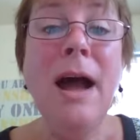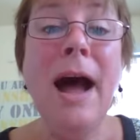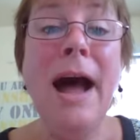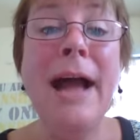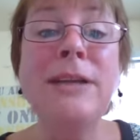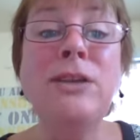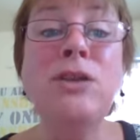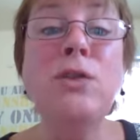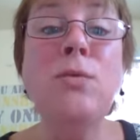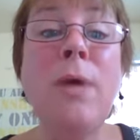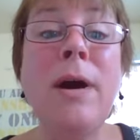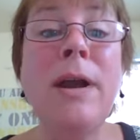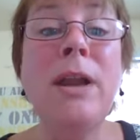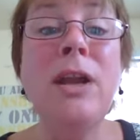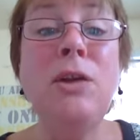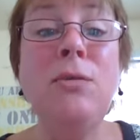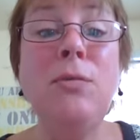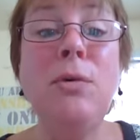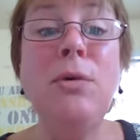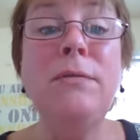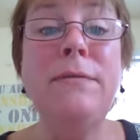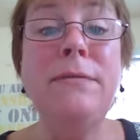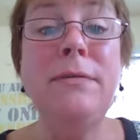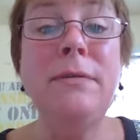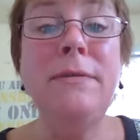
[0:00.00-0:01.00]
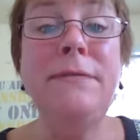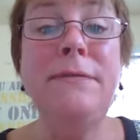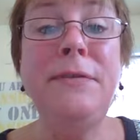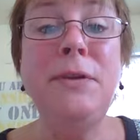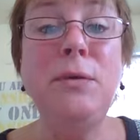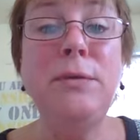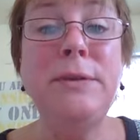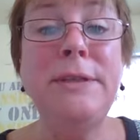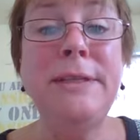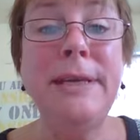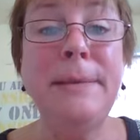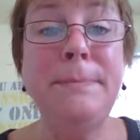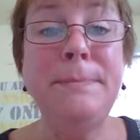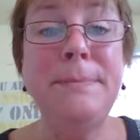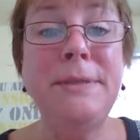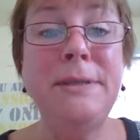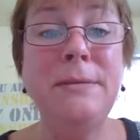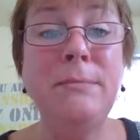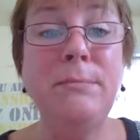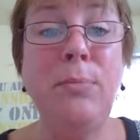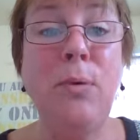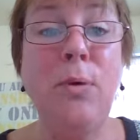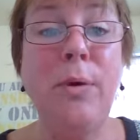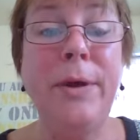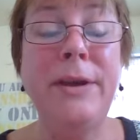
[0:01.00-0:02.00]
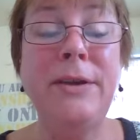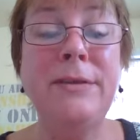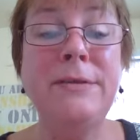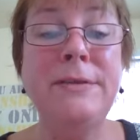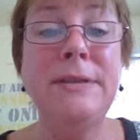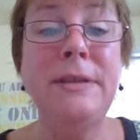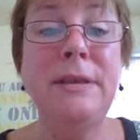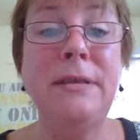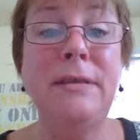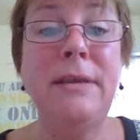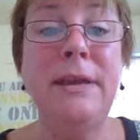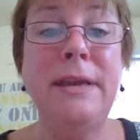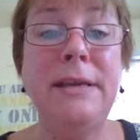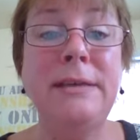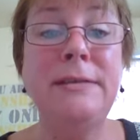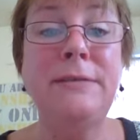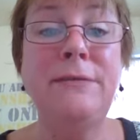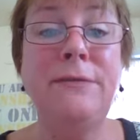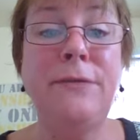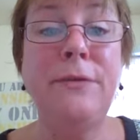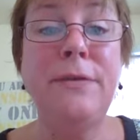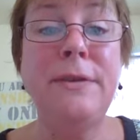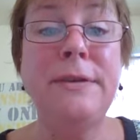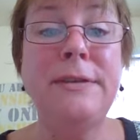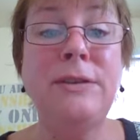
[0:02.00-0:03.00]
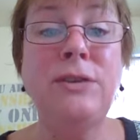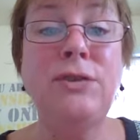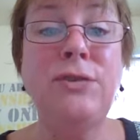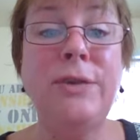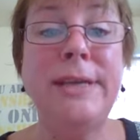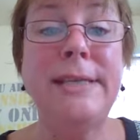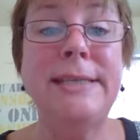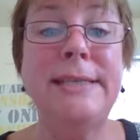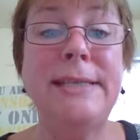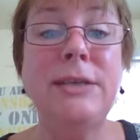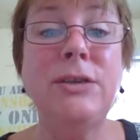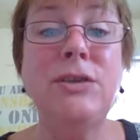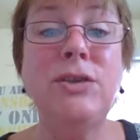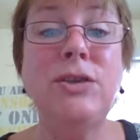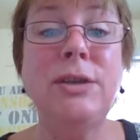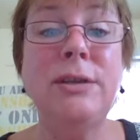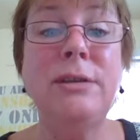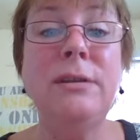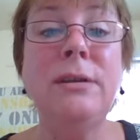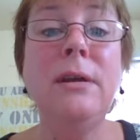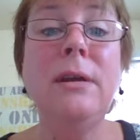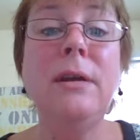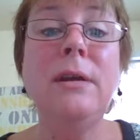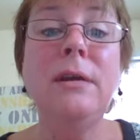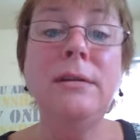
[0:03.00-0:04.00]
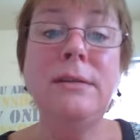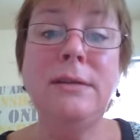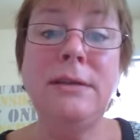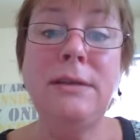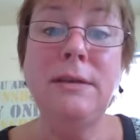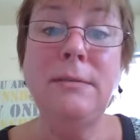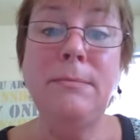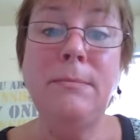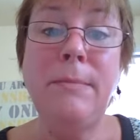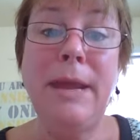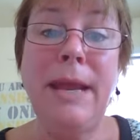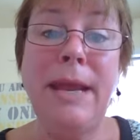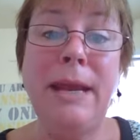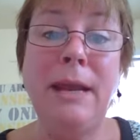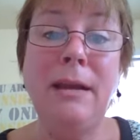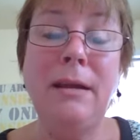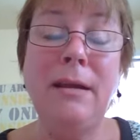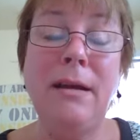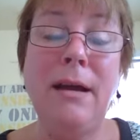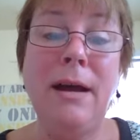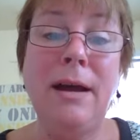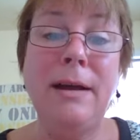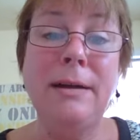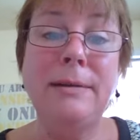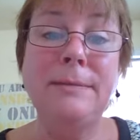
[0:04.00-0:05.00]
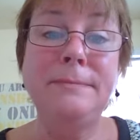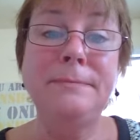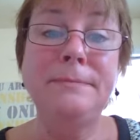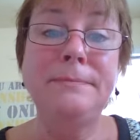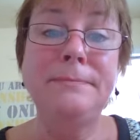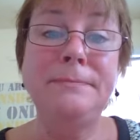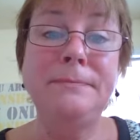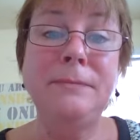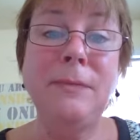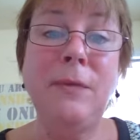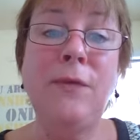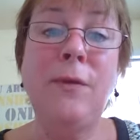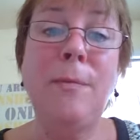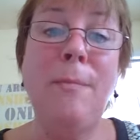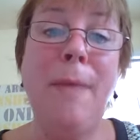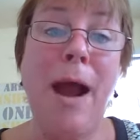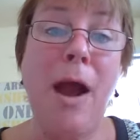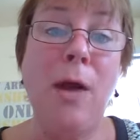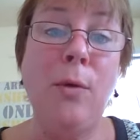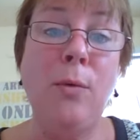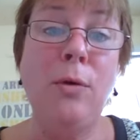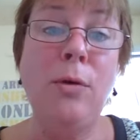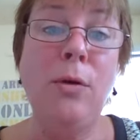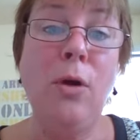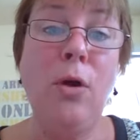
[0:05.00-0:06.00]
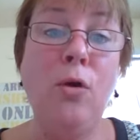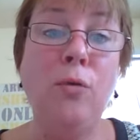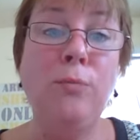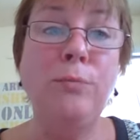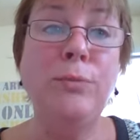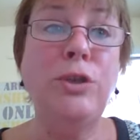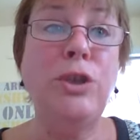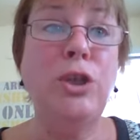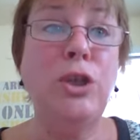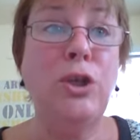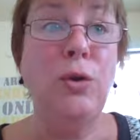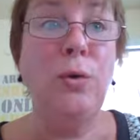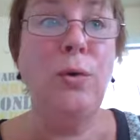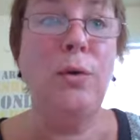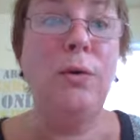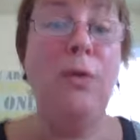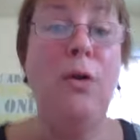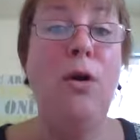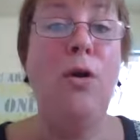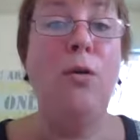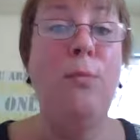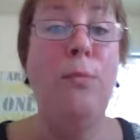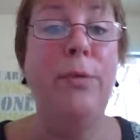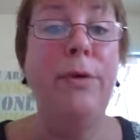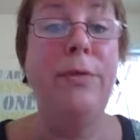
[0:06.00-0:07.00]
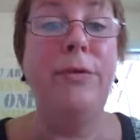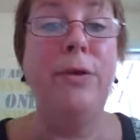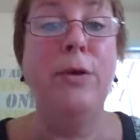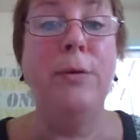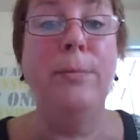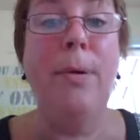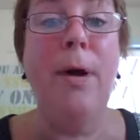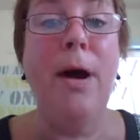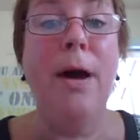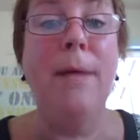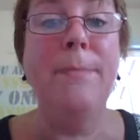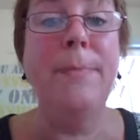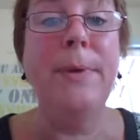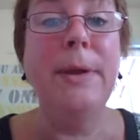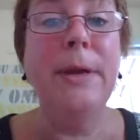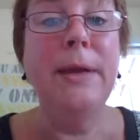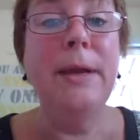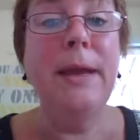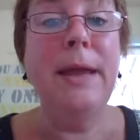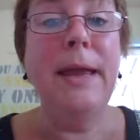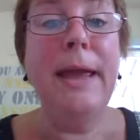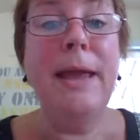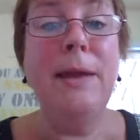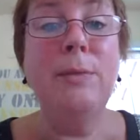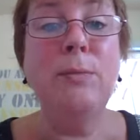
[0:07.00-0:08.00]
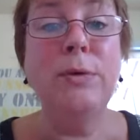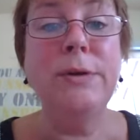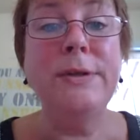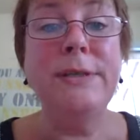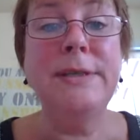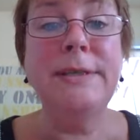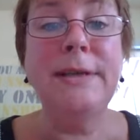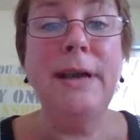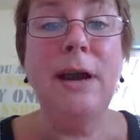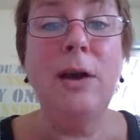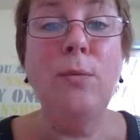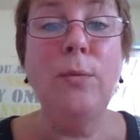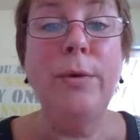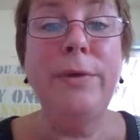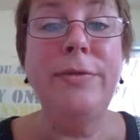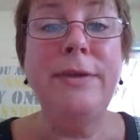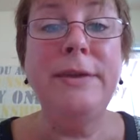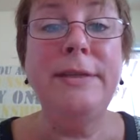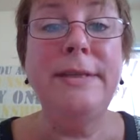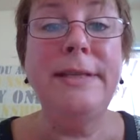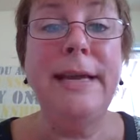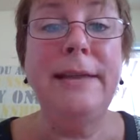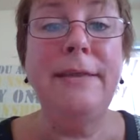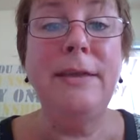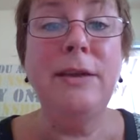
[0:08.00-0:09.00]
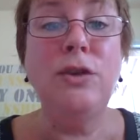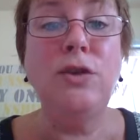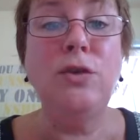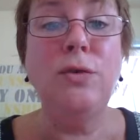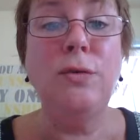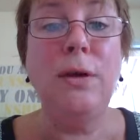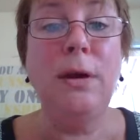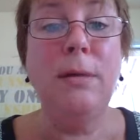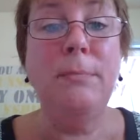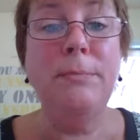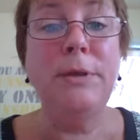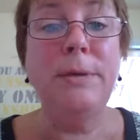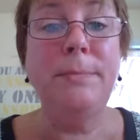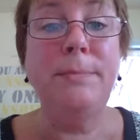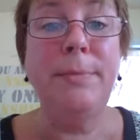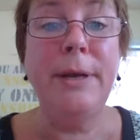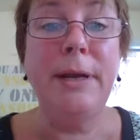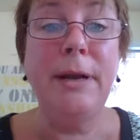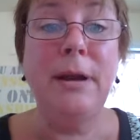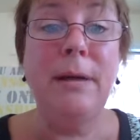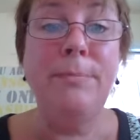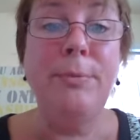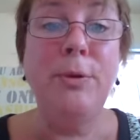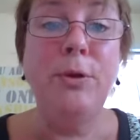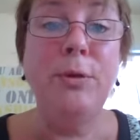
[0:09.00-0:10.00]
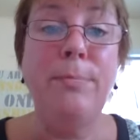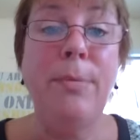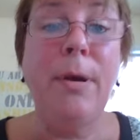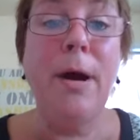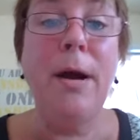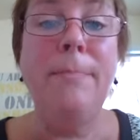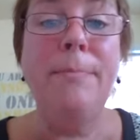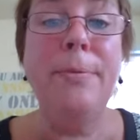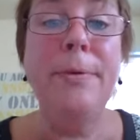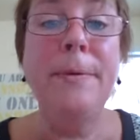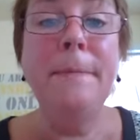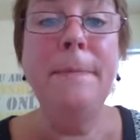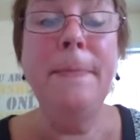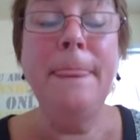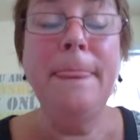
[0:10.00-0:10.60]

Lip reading: I do want to go over a few tips and pointers and things for this transition to make from our home to your home with your pup. And we'll start with the day that you come to pick up your pup.